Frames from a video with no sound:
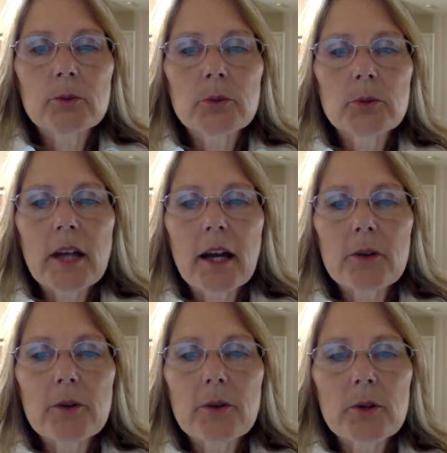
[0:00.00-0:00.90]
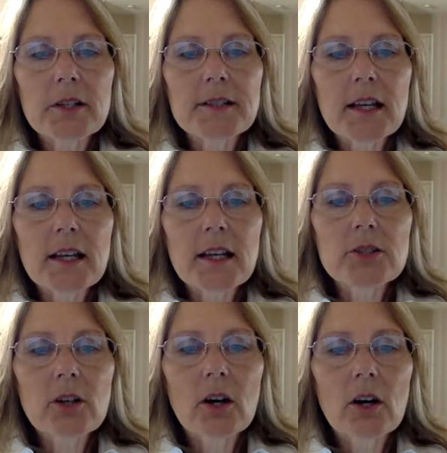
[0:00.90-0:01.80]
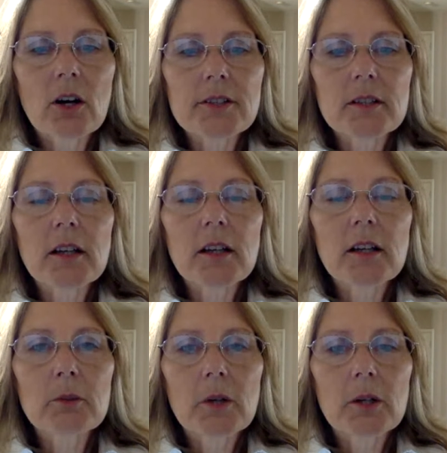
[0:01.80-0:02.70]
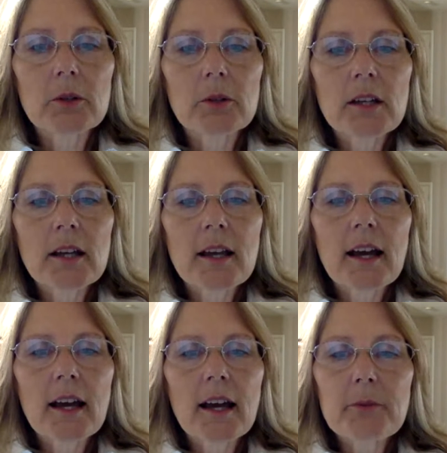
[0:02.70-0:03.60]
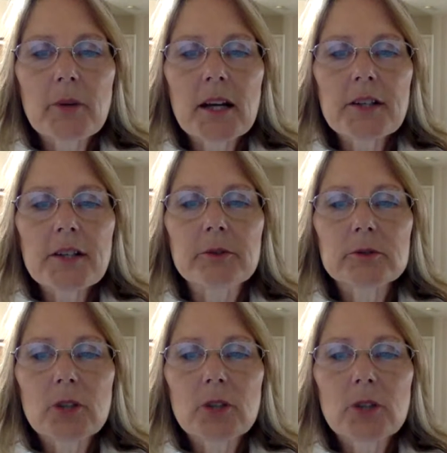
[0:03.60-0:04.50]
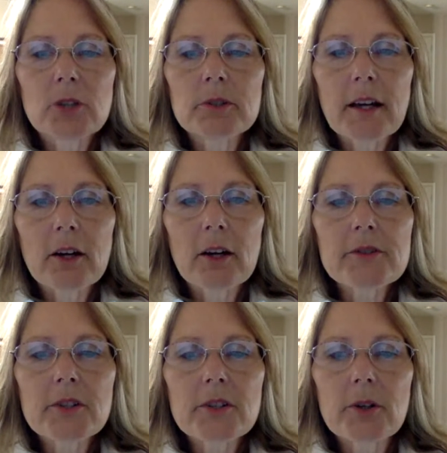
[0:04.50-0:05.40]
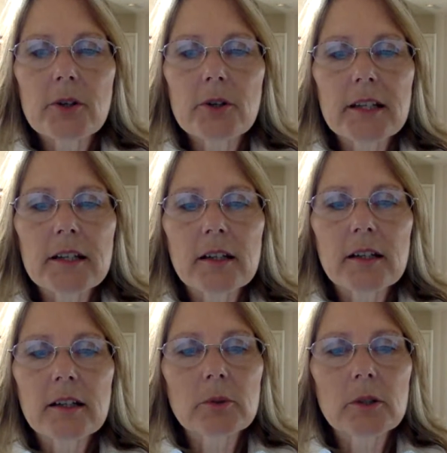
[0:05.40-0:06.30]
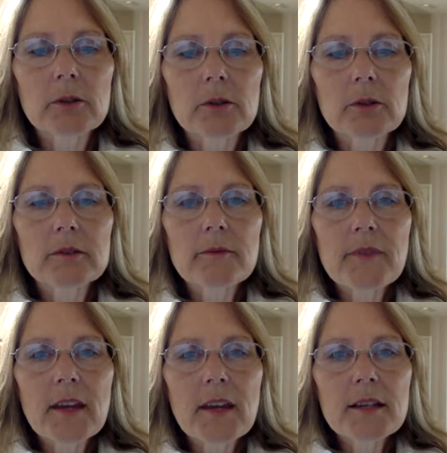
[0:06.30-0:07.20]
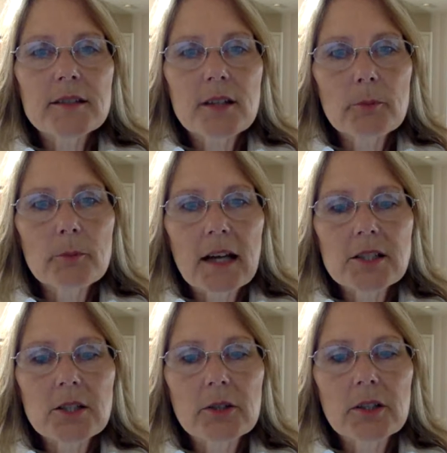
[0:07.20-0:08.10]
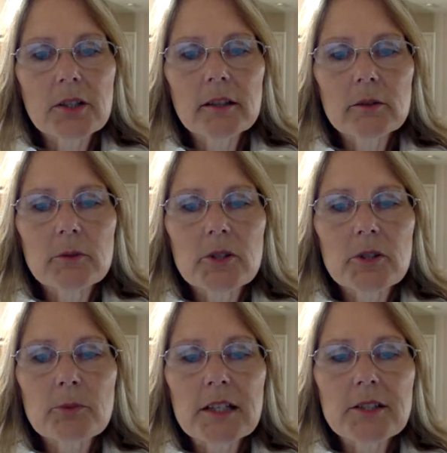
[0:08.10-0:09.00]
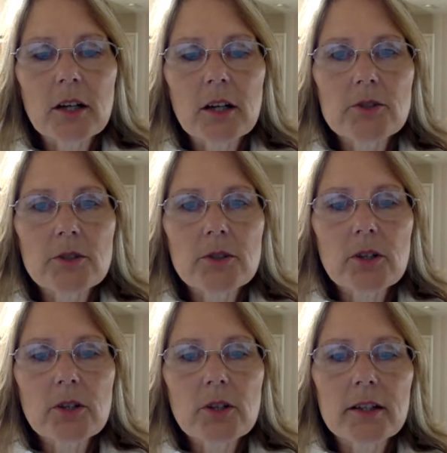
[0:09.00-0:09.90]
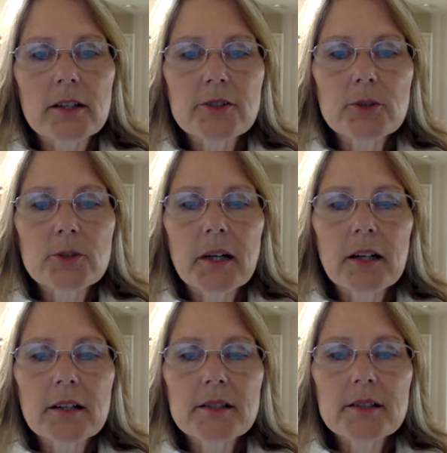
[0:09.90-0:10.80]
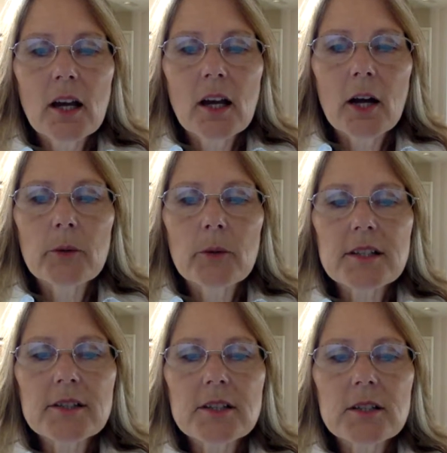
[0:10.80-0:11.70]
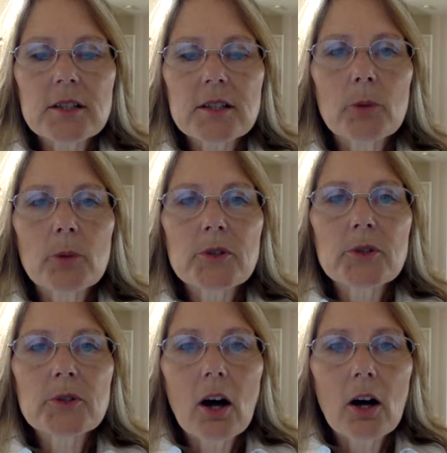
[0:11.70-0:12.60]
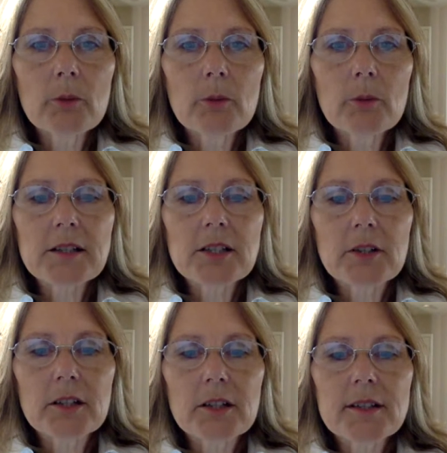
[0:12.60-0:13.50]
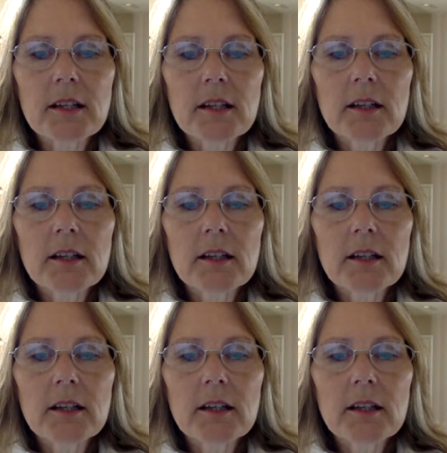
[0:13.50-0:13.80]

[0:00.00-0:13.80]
The World Health Organization calls it, quote, "a threat to global health security," unquote. Some bacteria, which many doctors are calling superbugs, are resistant to almost all bacteria.